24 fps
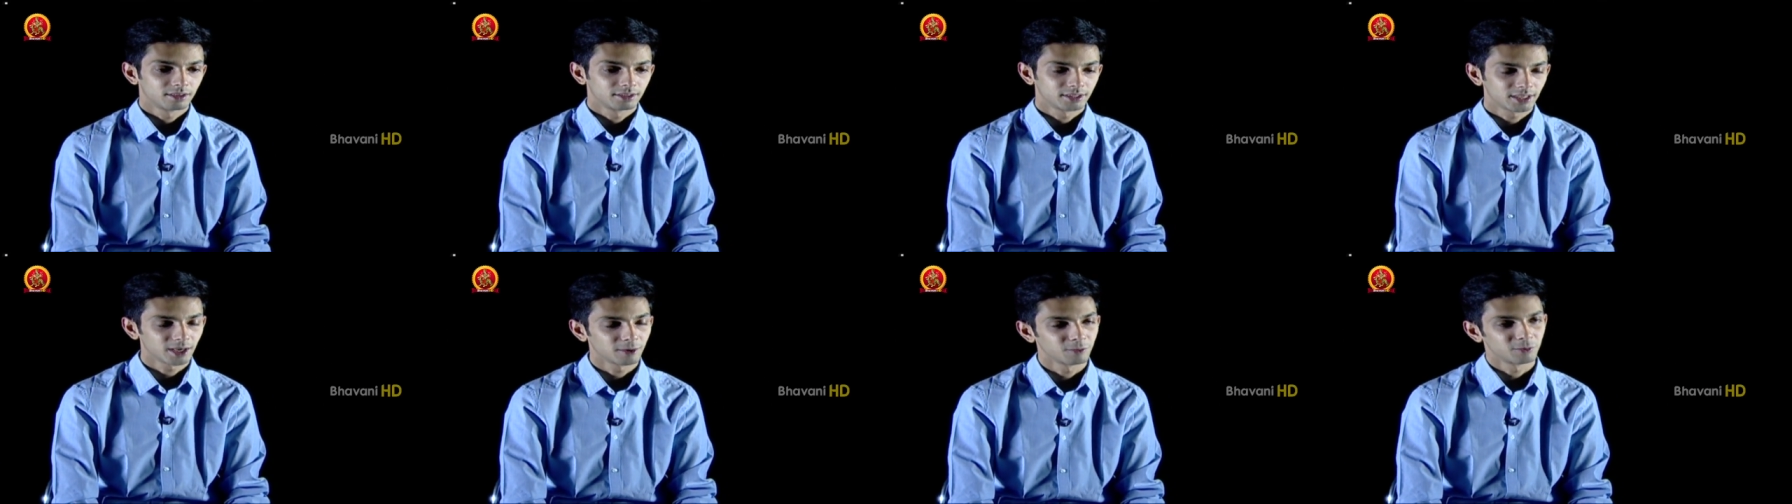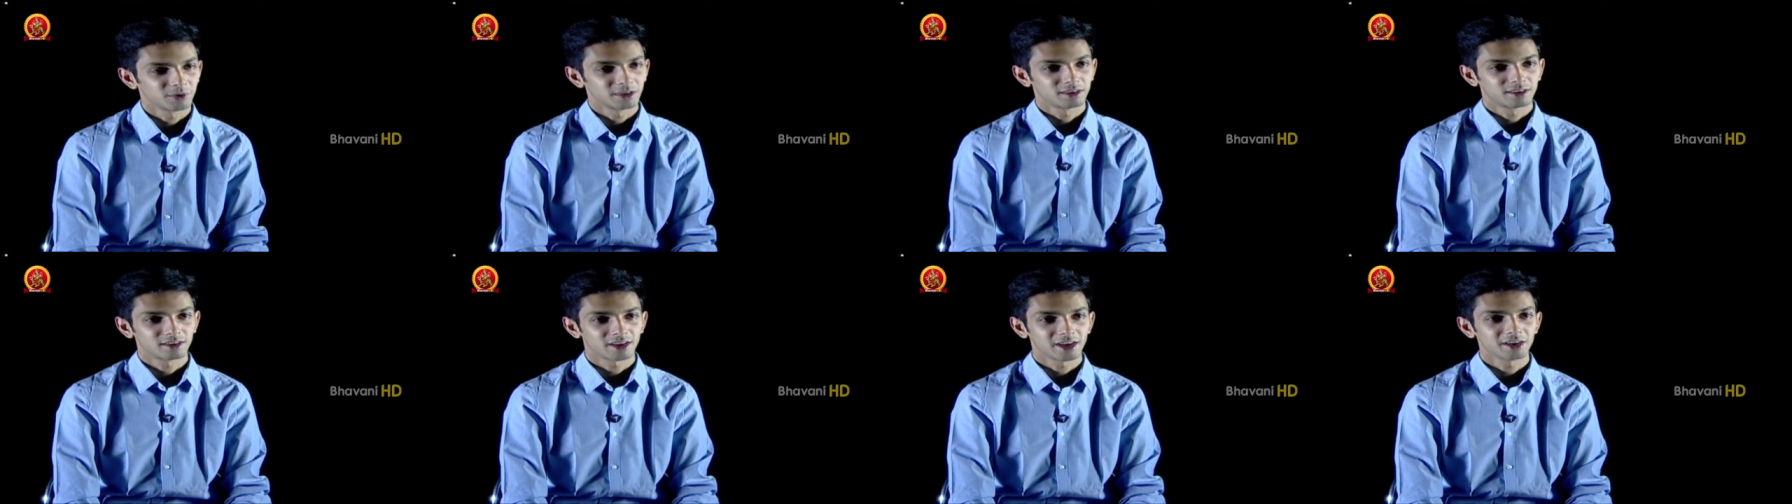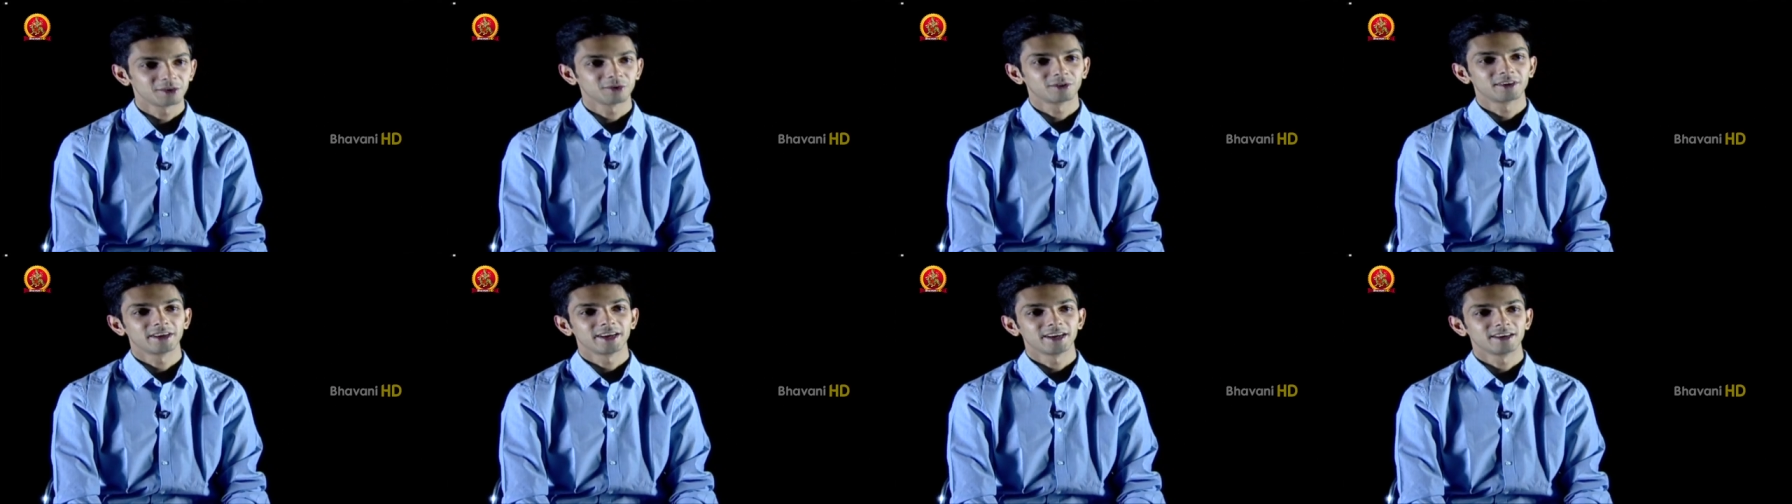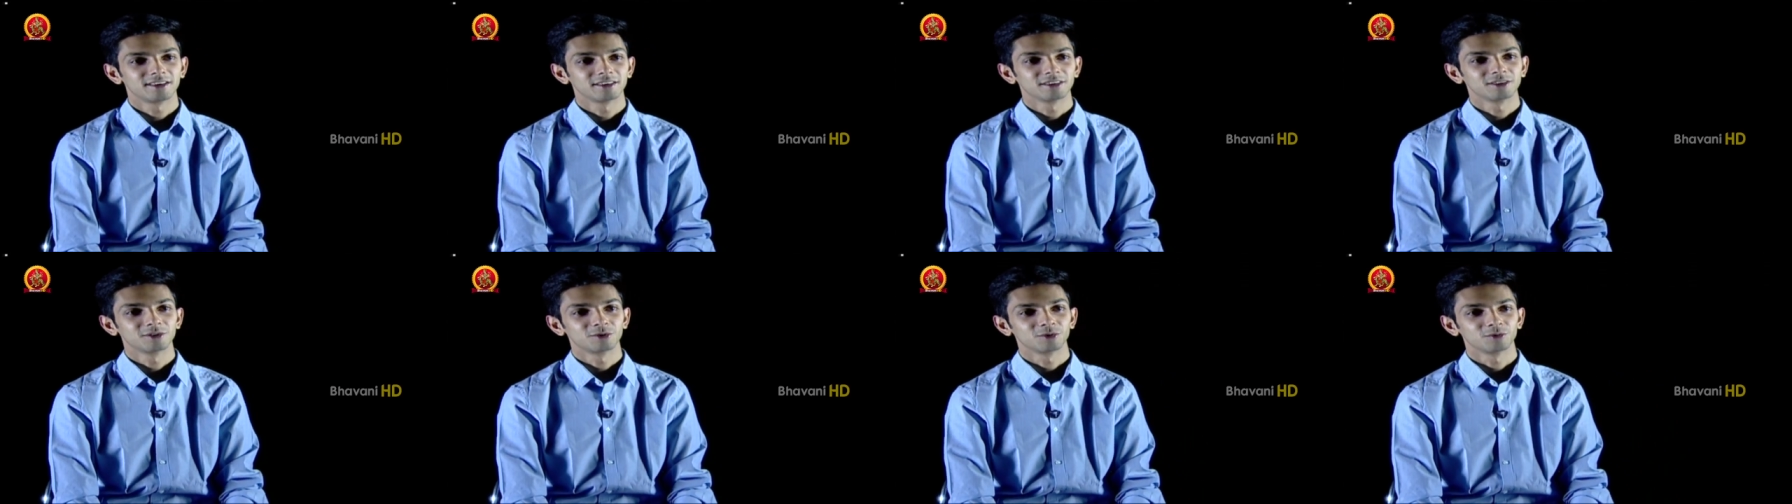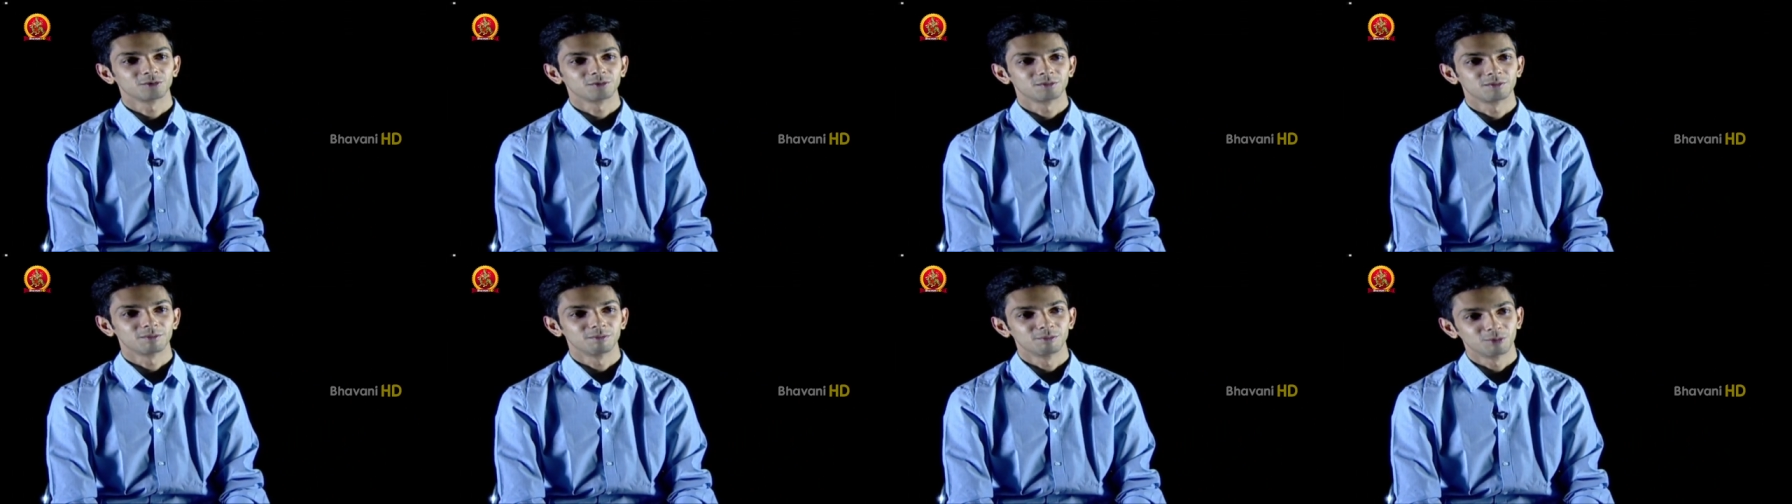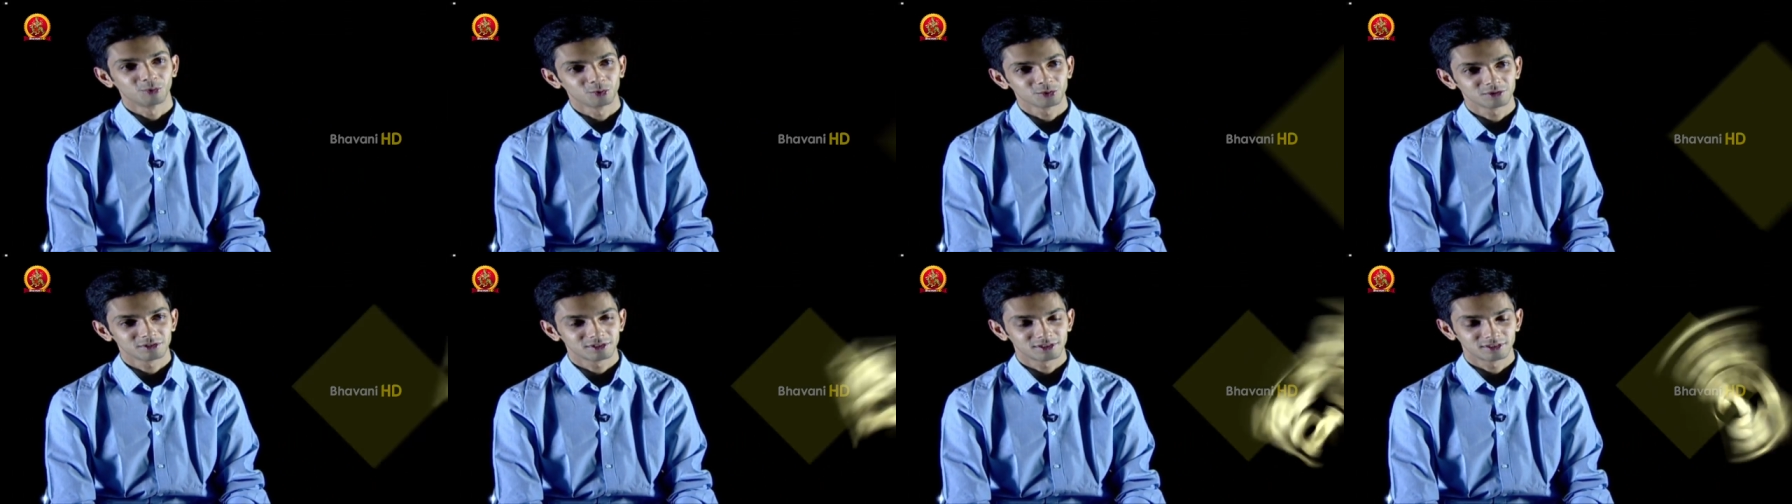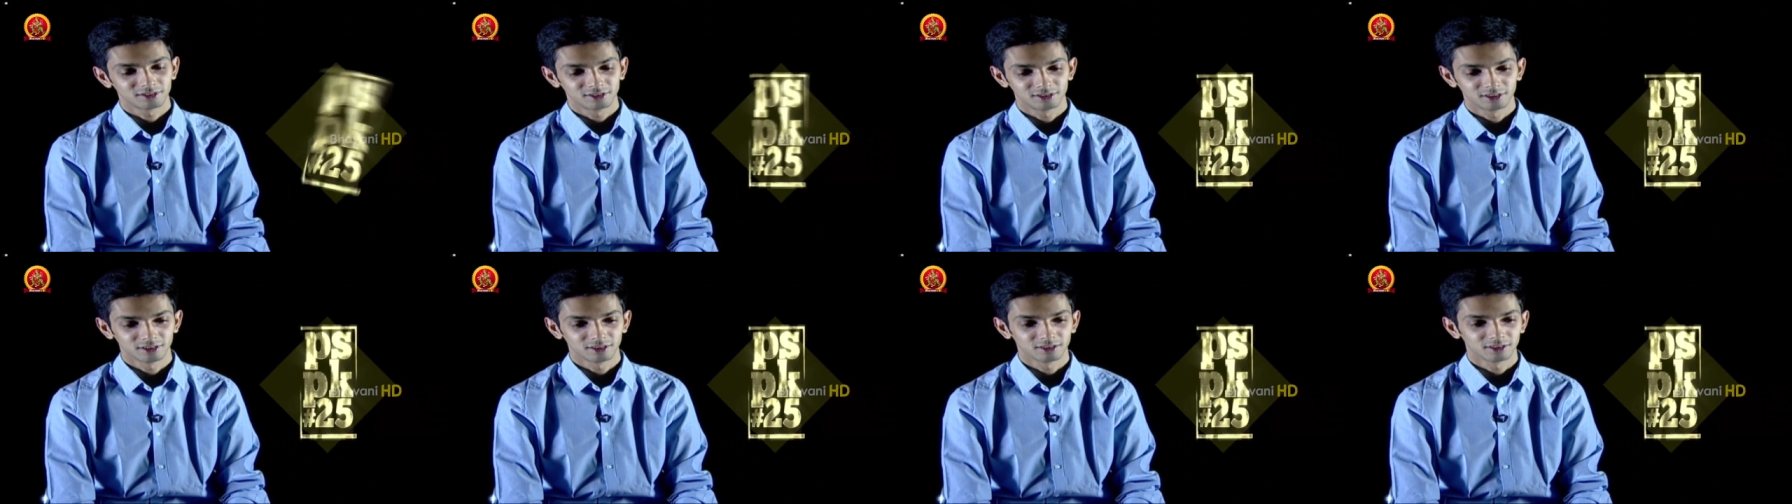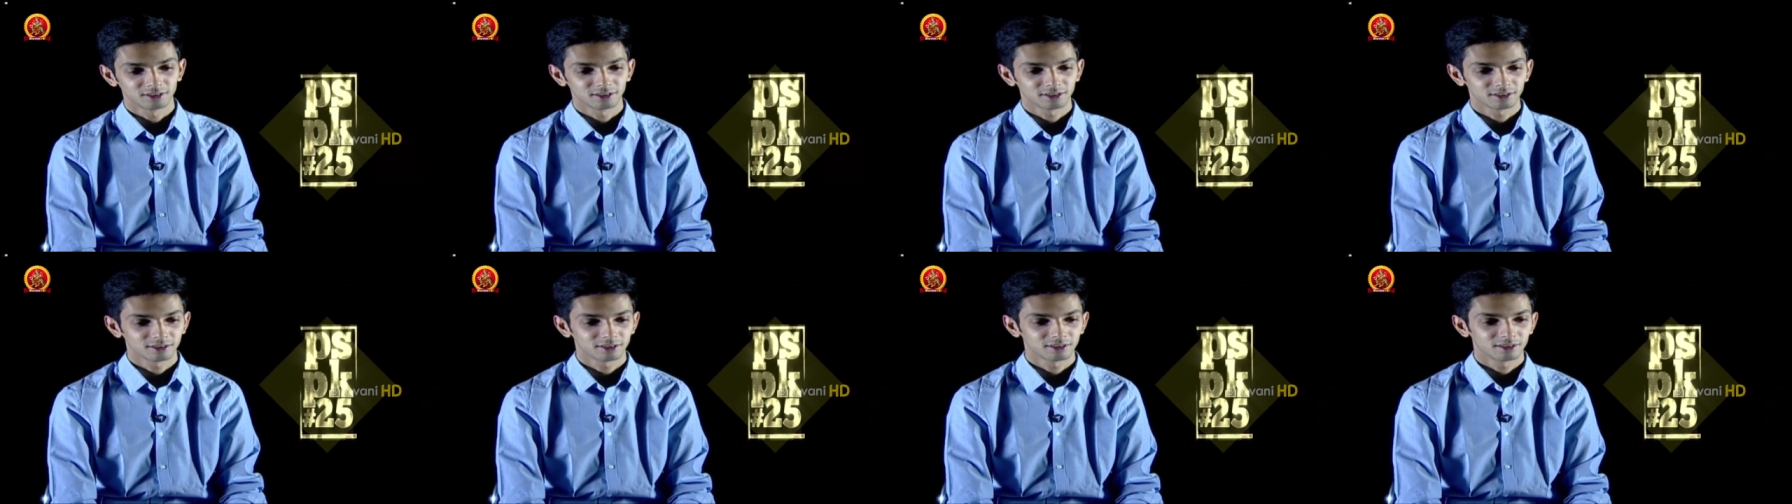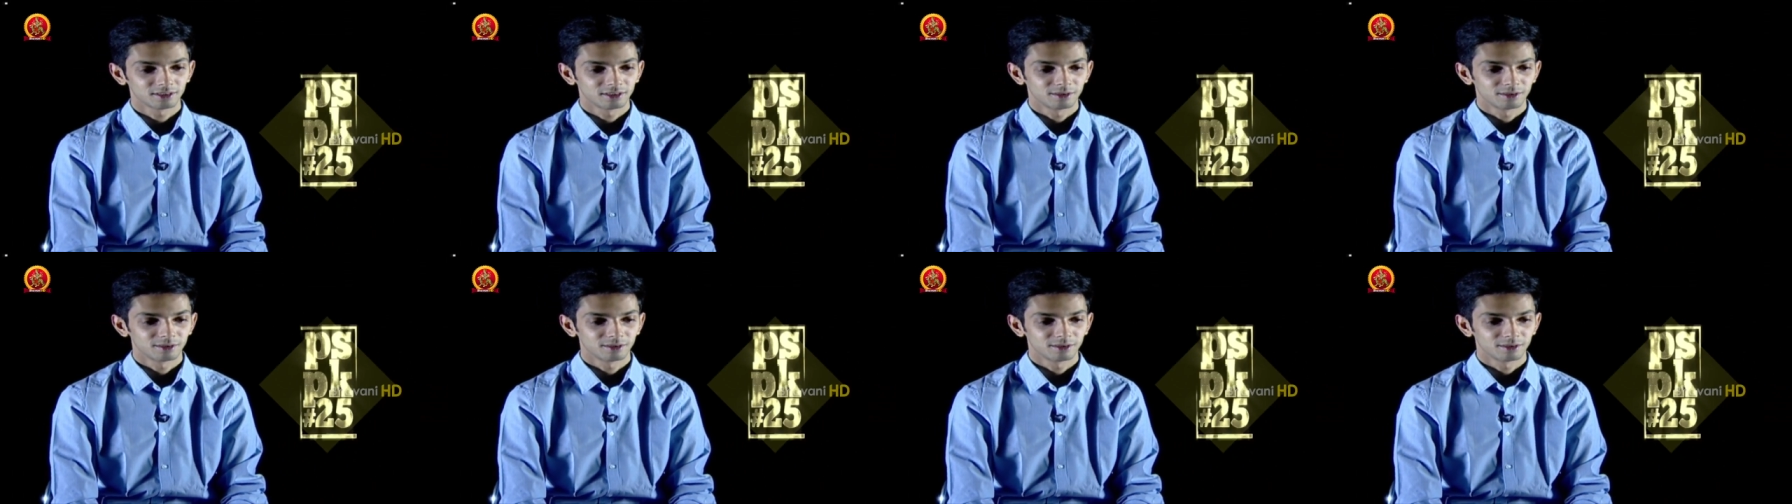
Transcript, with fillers: yeah, we are trying to cater to both the